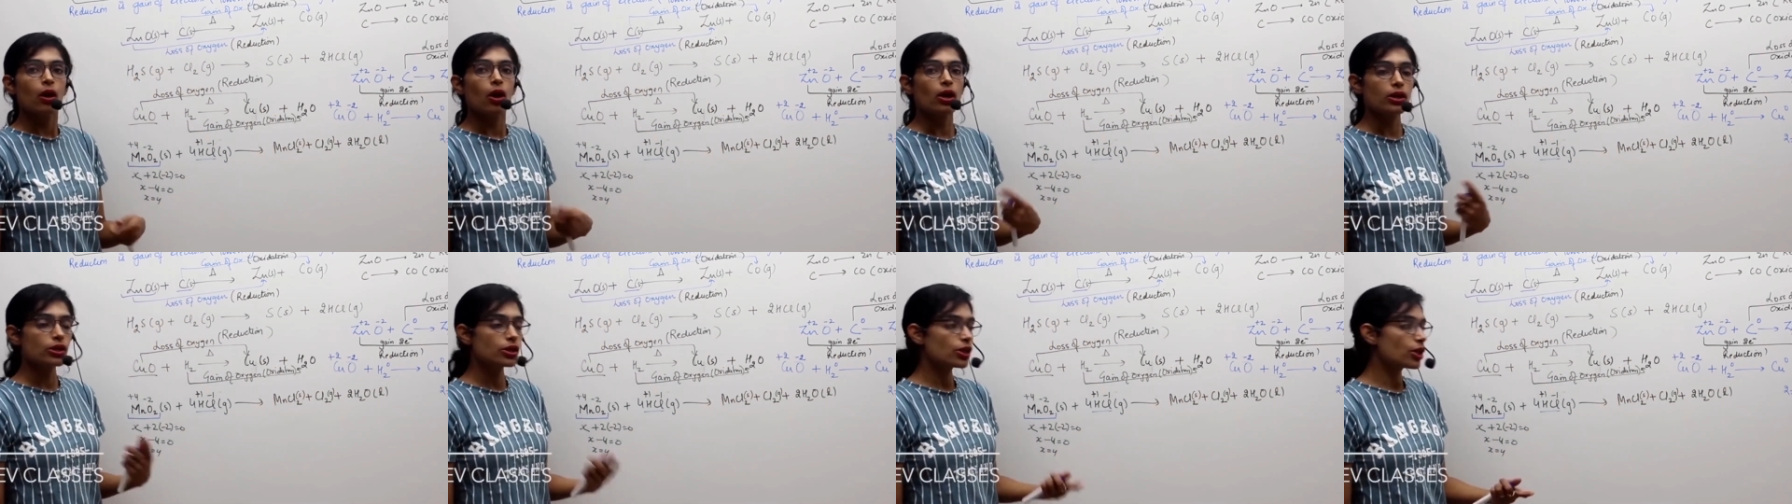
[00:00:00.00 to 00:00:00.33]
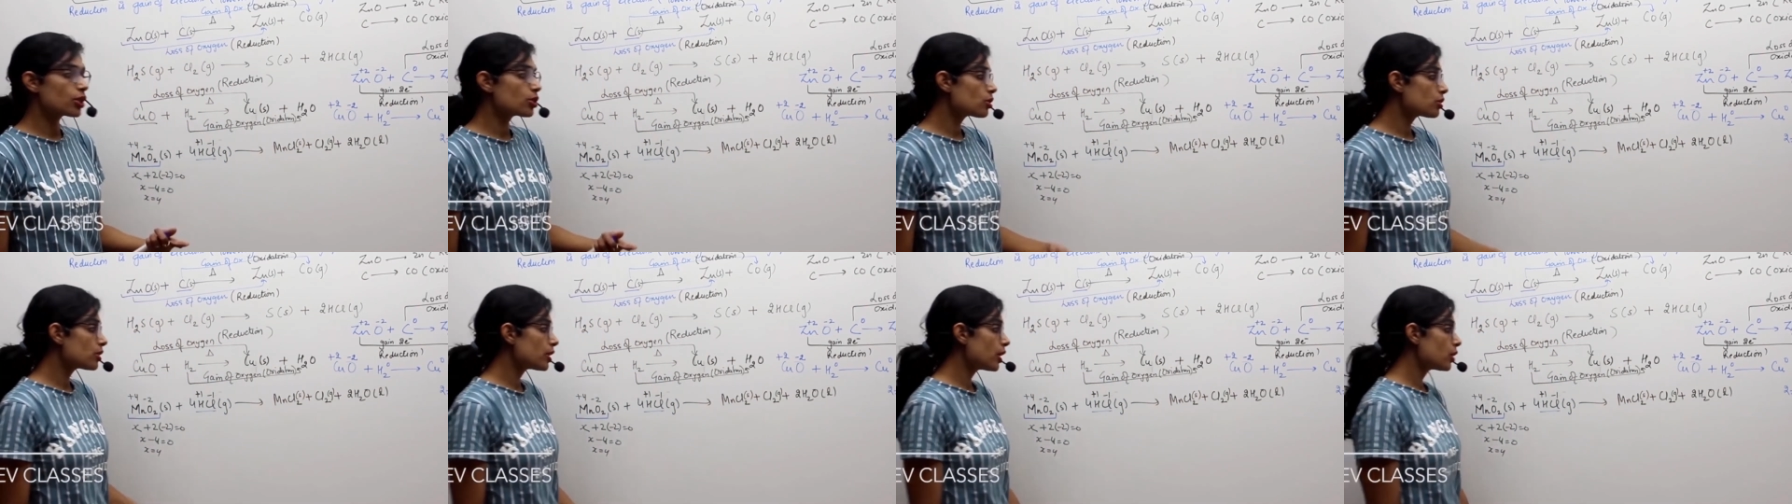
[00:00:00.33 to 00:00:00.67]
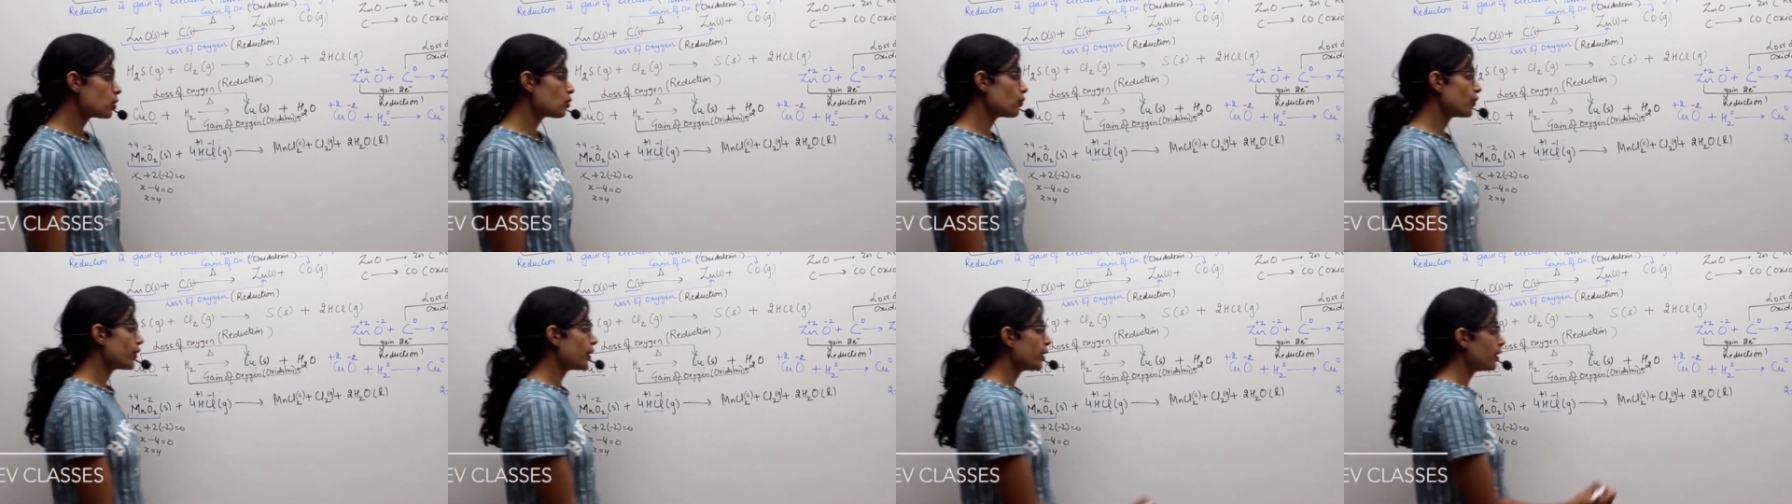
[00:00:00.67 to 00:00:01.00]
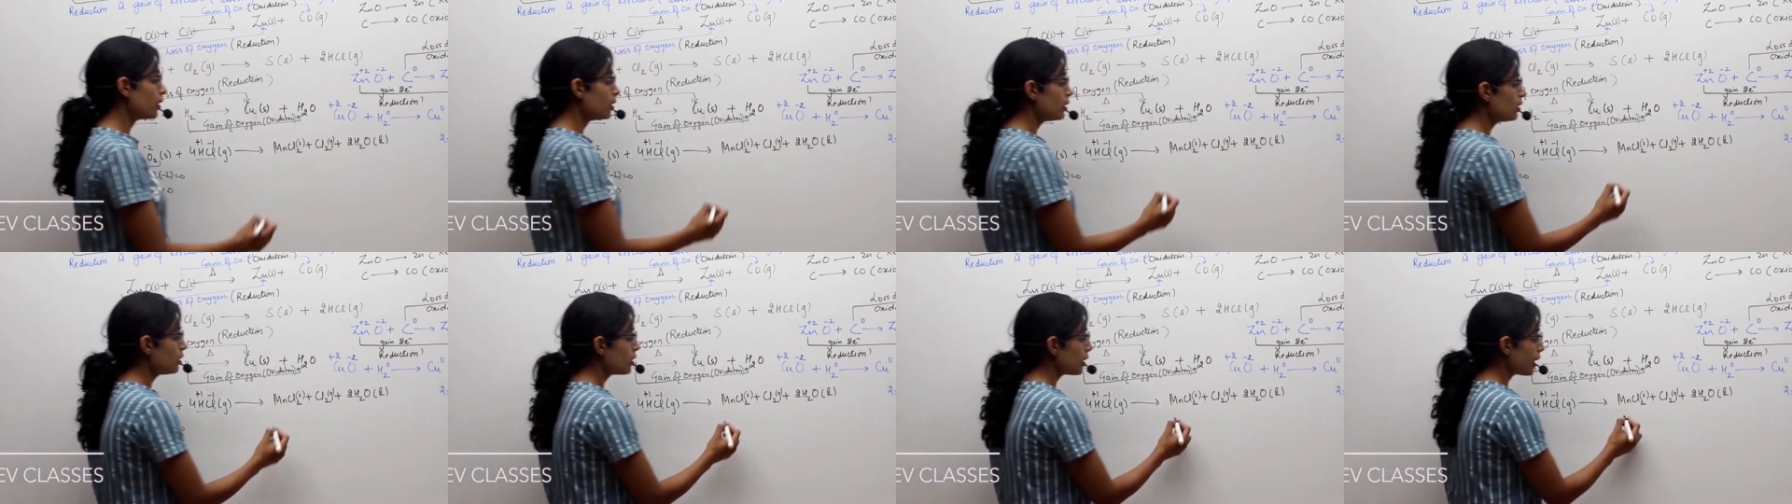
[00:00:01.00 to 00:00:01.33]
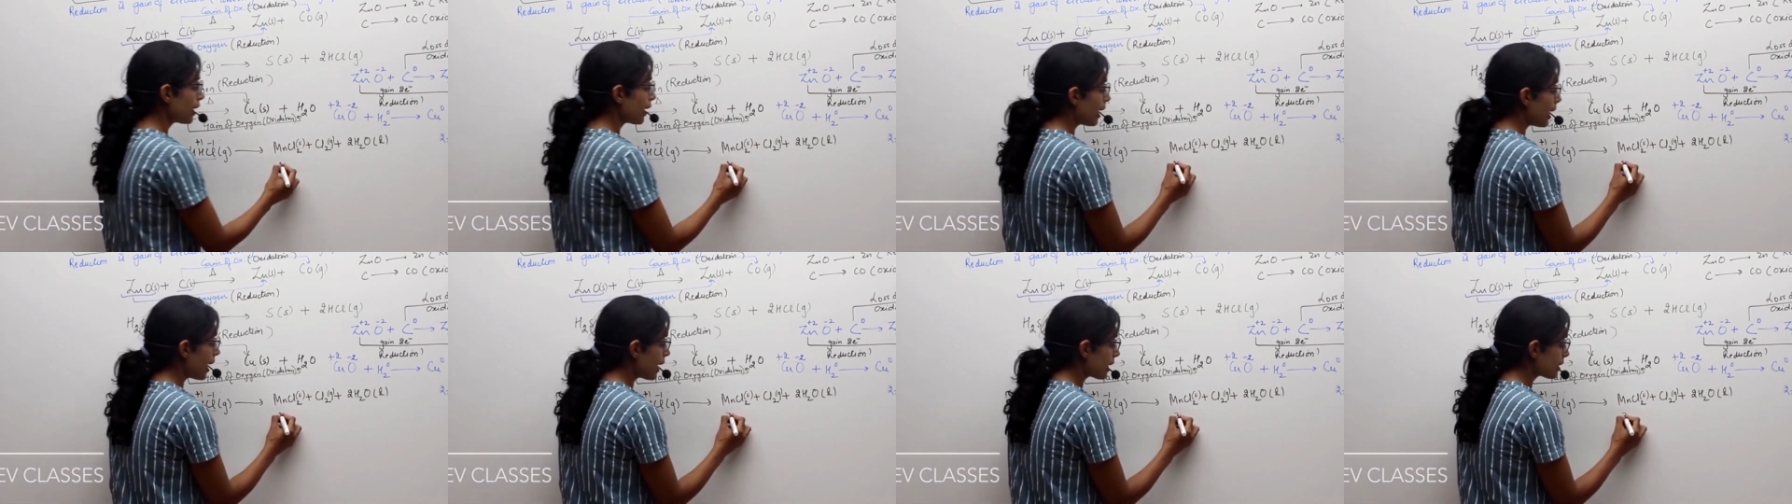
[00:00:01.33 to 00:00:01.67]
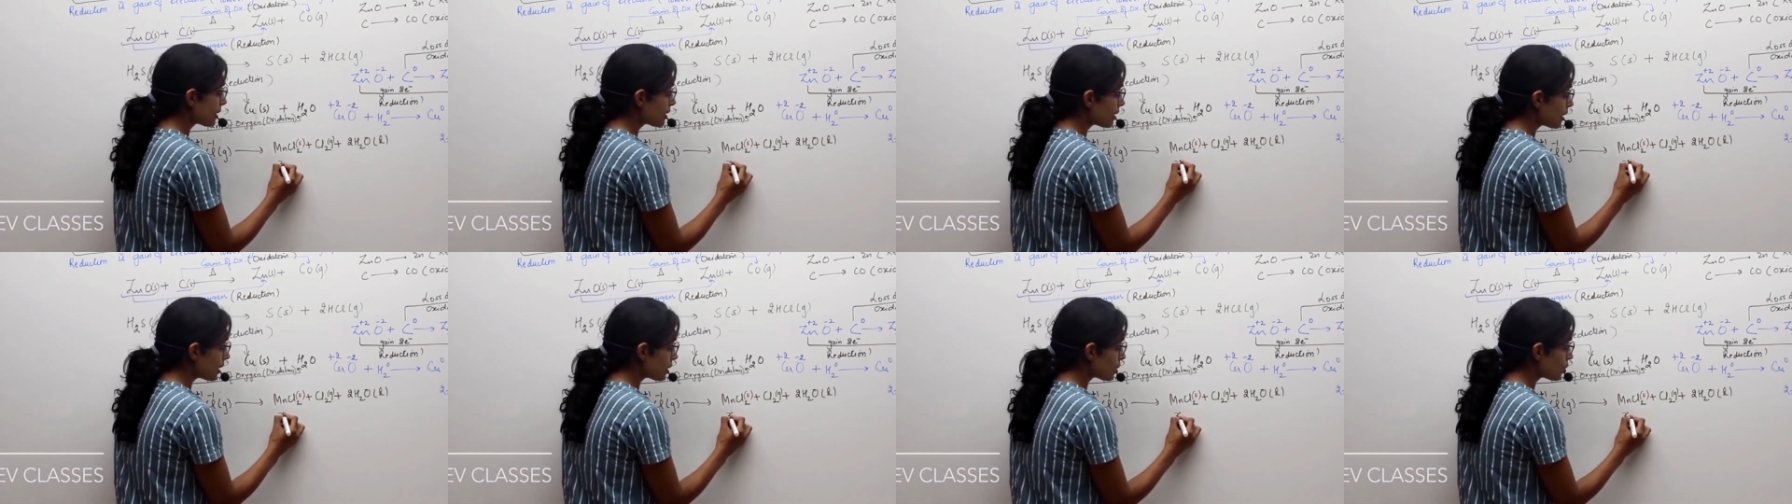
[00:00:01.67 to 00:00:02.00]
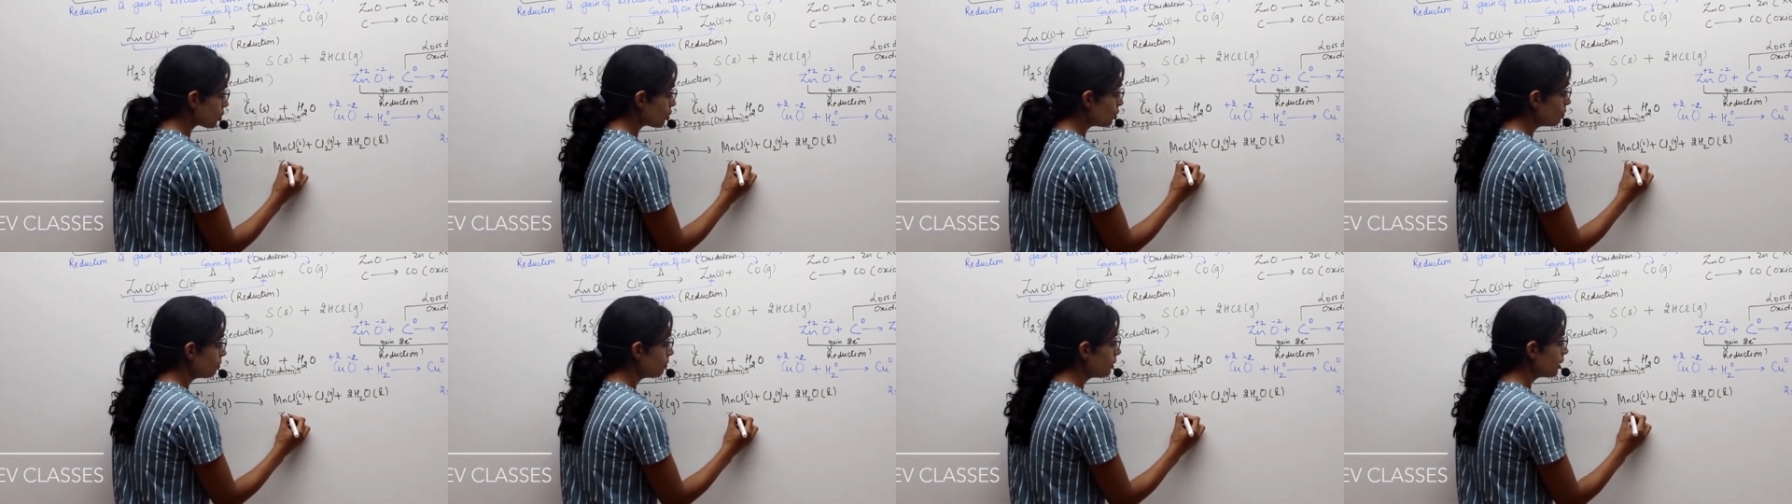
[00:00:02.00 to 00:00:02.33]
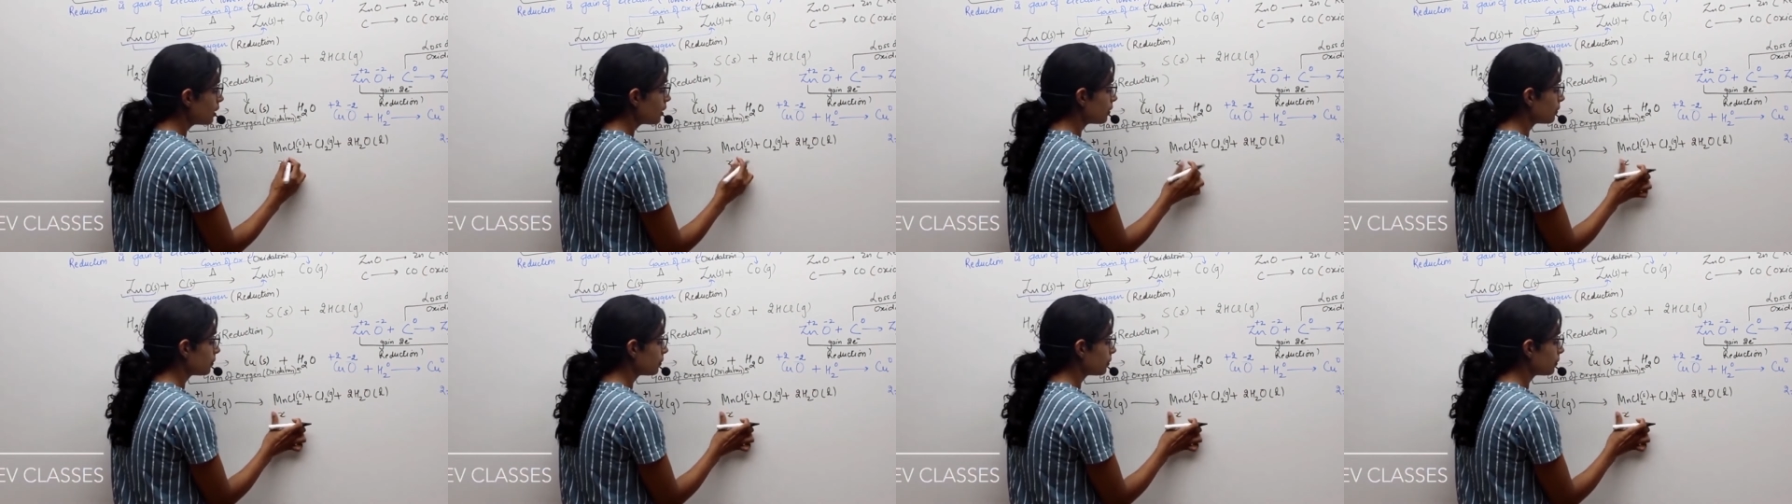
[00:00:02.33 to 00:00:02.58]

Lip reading: oxidation state over here. X assume.